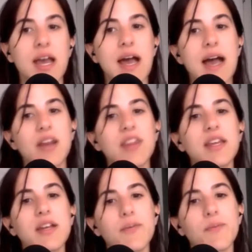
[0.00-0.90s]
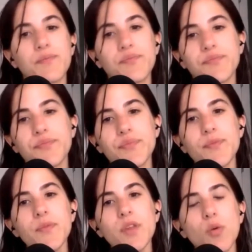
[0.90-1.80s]
And I think,
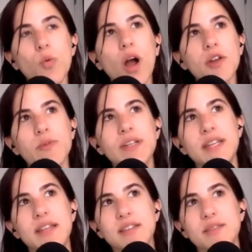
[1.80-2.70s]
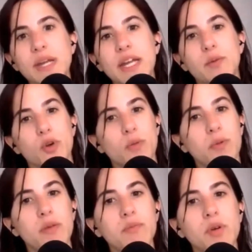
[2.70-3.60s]
why do we see this being a
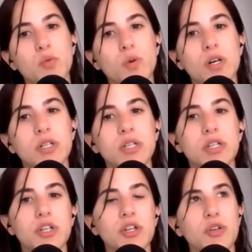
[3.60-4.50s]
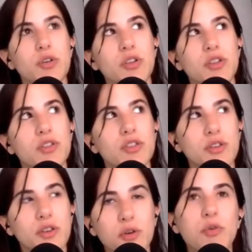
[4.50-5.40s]
problem? Well,
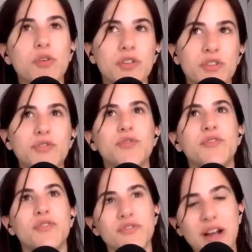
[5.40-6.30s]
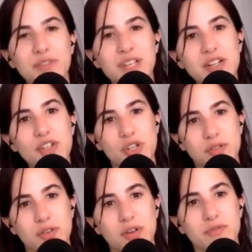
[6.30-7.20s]
the sort of
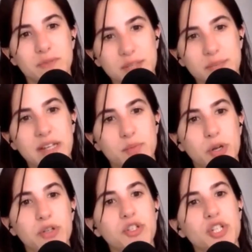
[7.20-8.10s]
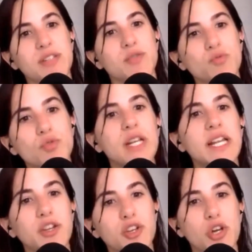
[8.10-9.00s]
foundation of a risk-based approach is a
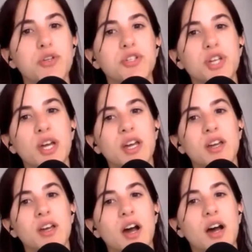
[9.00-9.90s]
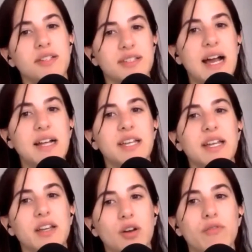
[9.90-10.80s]
really good
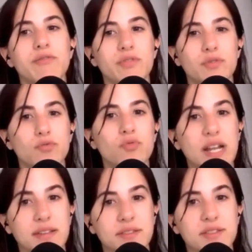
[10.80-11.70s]
understanding of risk.